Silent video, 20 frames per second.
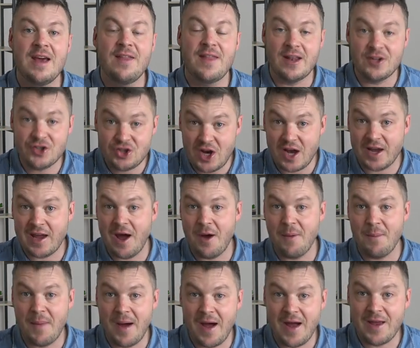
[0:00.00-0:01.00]
then check
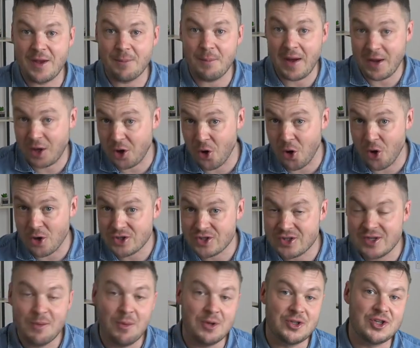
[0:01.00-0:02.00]
out my, my
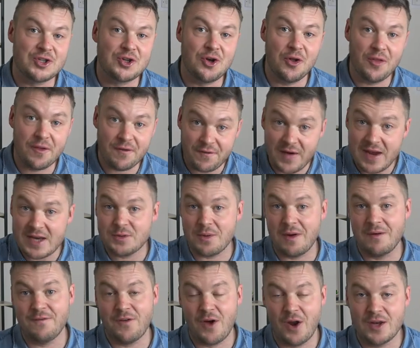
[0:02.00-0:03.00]
course, which is called the Phase
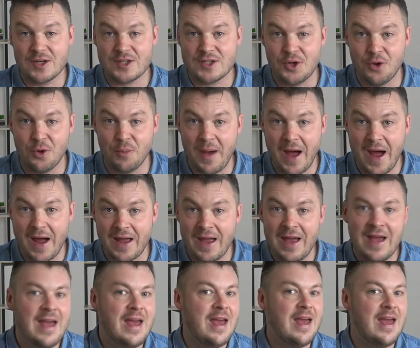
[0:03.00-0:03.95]
1 Phonics Tool Bag.